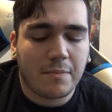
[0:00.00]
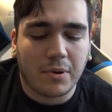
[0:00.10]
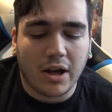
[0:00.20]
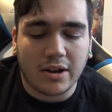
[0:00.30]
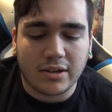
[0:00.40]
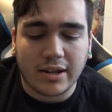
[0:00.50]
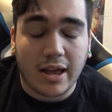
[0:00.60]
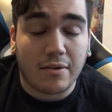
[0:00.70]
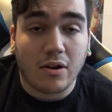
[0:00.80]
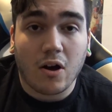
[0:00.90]
But
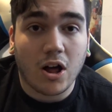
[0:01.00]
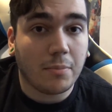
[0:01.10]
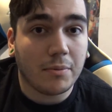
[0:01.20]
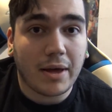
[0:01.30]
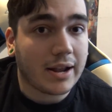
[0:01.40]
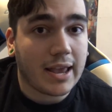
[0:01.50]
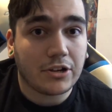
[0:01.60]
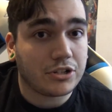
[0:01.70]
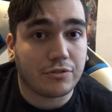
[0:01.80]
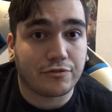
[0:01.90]
yeah, audible
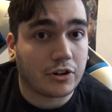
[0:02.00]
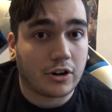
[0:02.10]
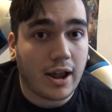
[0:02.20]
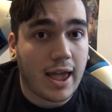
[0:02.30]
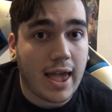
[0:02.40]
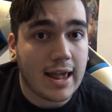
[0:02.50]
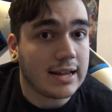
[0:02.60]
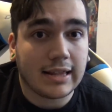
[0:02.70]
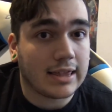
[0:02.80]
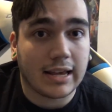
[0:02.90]
medication for
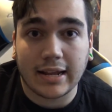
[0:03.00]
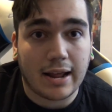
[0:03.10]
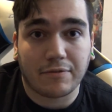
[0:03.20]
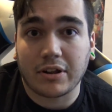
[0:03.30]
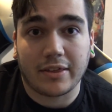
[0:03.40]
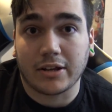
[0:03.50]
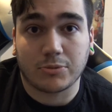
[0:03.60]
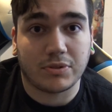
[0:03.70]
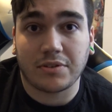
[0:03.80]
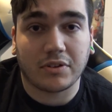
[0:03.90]
anything and everything,
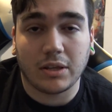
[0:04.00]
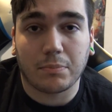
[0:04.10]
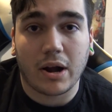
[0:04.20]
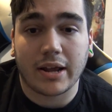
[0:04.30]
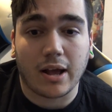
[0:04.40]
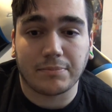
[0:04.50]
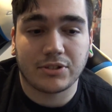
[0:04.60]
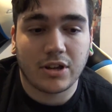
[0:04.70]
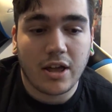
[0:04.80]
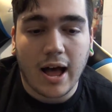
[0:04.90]
specifically
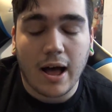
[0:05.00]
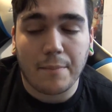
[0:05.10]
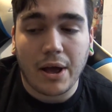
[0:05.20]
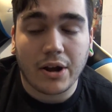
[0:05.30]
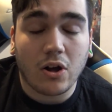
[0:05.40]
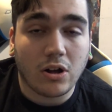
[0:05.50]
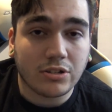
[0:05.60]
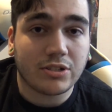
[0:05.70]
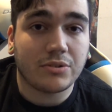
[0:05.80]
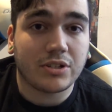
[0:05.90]
breakups. I'd
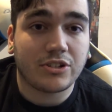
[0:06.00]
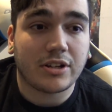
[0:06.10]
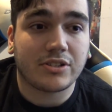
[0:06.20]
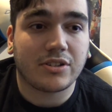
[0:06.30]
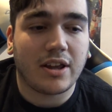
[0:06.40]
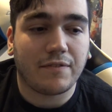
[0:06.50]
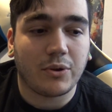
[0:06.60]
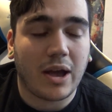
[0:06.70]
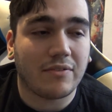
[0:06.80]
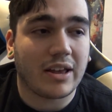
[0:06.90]
also suggest if
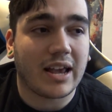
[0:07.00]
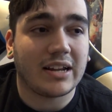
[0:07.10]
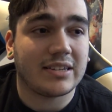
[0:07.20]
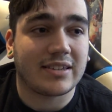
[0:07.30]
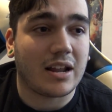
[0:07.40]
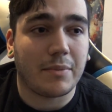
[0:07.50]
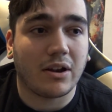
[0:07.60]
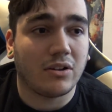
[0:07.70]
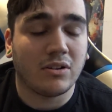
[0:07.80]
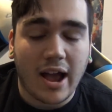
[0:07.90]
you have like any
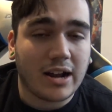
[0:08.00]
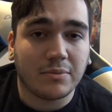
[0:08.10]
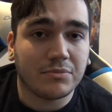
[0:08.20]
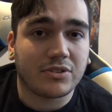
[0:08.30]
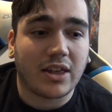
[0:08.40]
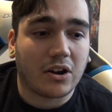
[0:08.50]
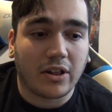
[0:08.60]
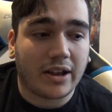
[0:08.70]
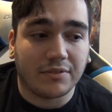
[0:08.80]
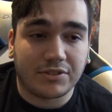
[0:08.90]
sentimental items that are
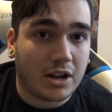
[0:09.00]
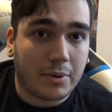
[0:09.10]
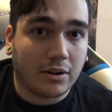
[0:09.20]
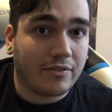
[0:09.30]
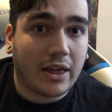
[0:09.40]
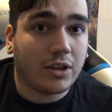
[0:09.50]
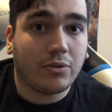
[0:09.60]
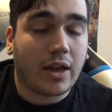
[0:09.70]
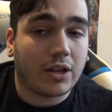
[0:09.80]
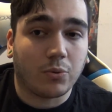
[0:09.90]
like of sentimental value
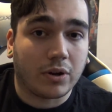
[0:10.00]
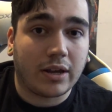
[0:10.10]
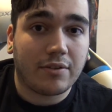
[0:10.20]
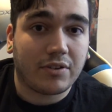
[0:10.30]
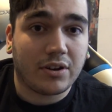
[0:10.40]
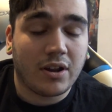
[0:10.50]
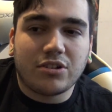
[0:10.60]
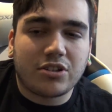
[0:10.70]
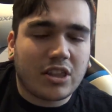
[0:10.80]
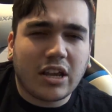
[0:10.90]
that you were given,
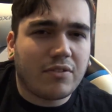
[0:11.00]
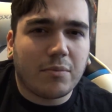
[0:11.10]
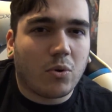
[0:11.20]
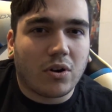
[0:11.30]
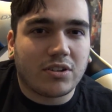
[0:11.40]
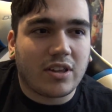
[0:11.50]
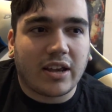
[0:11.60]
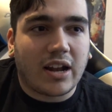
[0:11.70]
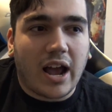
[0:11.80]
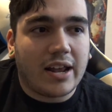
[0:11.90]
just think of it more as
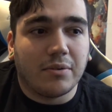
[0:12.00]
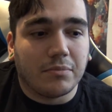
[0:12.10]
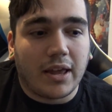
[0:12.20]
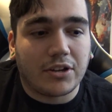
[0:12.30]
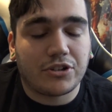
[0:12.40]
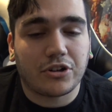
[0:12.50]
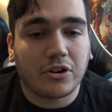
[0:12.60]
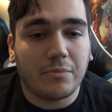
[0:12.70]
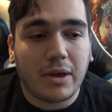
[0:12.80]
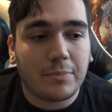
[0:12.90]
like an item. Like
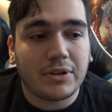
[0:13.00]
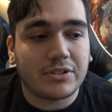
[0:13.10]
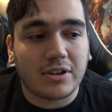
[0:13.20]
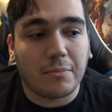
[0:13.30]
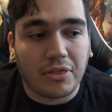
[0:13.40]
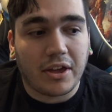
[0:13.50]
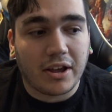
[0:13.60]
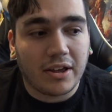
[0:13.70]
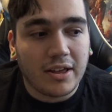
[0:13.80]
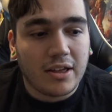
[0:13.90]
sure, it may be
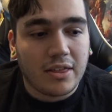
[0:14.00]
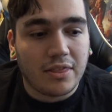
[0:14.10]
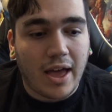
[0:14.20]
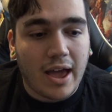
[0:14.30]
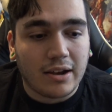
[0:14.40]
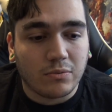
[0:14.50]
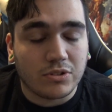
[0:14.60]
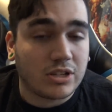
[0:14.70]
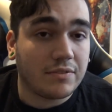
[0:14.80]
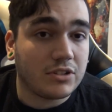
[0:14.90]
something that
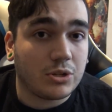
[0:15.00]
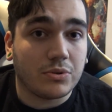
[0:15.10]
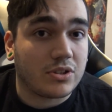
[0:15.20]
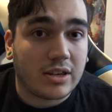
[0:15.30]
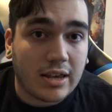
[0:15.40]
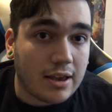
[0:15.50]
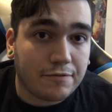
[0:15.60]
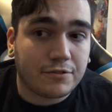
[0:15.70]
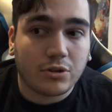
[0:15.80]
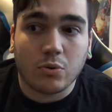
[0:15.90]
was given to you as a
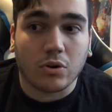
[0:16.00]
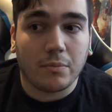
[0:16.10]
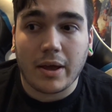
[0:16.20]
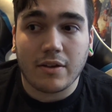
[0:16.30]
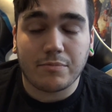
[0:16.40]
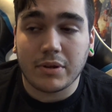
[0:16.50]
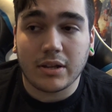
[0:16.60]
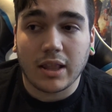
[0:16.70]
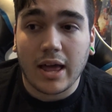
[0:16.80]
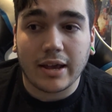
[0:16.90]
gift, or it may have
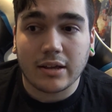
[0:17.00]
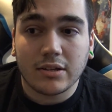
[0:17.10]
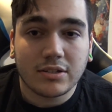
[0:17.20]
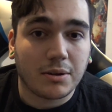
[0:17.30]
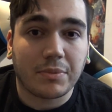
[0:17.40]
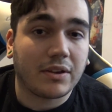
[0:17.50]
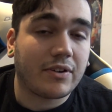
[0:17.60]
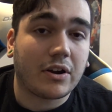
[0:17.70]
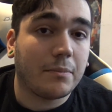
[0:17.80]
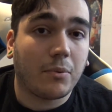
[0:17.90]
been like something
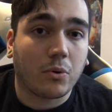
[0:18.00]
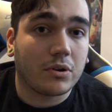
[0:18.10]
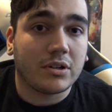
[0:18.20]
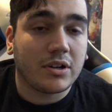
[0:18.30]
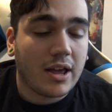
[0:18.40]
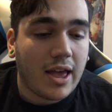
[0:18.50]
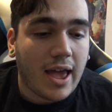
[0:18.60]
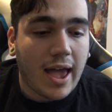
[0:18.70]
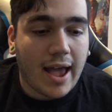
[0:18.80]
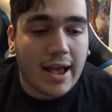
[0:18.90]
very important
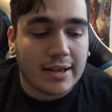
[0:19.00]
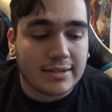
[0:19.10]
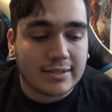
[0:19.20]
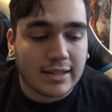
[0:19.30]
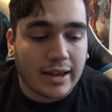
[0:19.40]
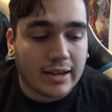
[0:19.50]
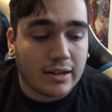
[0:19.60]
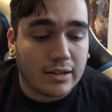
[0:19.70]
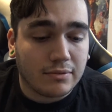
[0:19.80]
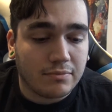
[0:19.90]
as like
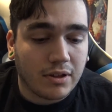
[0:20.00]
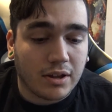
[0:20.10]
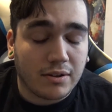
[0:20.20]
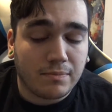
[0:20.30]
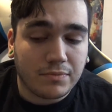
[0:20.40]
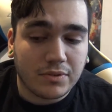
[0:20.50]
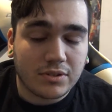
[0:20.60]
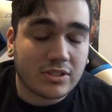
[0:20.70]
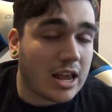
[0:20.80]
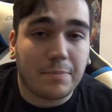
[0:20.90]
a
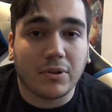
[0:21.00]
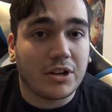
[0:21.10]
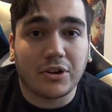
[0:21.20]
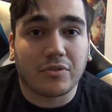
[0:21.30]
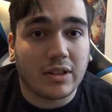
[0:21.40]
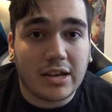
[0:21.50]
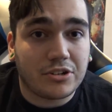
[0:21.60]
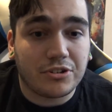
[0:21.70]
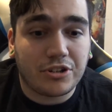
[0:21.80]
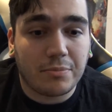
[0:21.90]
staple in your
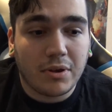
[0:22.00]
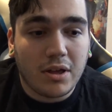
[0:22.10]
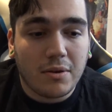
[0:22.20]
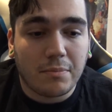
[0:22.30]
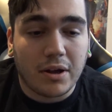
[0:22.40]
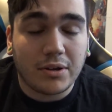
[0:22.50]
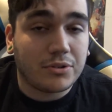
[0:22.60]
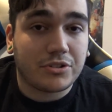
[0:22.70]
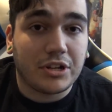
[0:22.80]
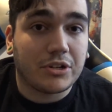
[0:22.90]
relationship, but you
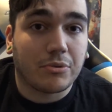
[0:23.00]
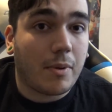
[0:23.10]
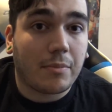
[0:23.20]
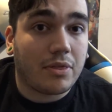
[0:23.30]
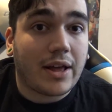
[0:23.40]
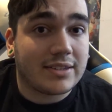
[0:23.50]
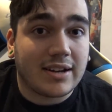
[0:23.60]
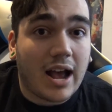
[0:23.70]
just need to remember that's an